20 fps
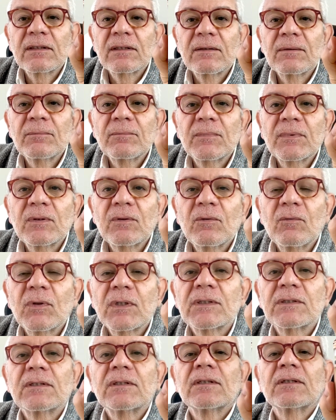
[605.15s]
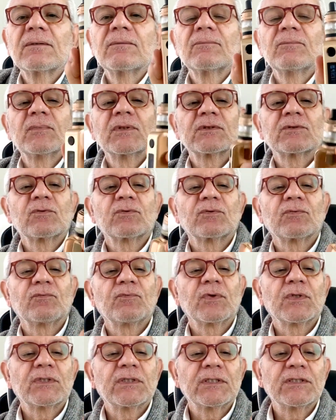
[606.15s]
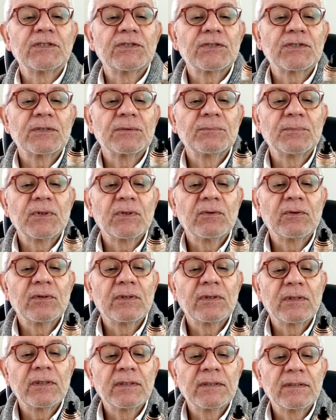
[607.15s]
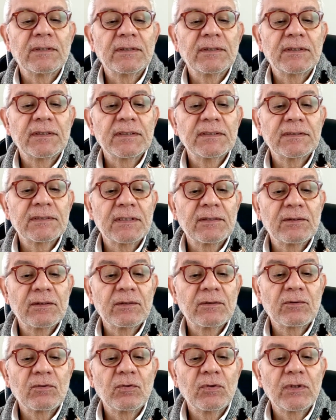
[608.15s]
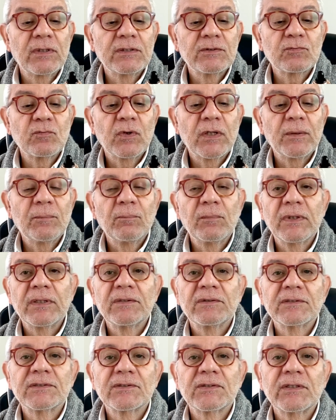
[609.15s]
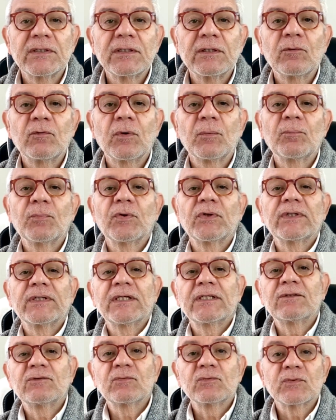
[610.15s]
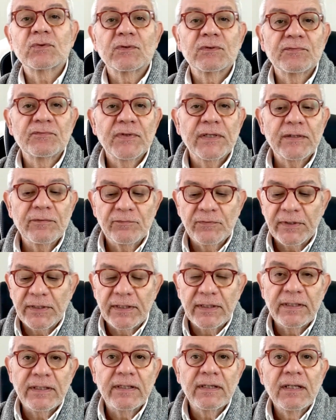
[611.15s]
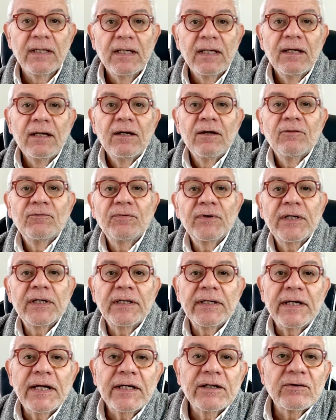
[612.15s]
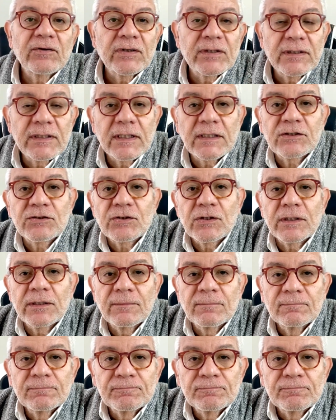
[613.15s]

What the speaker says: You know what sort of wattage you know it is, and the coil is it is reading 1.82, so it's fairly accurate actually.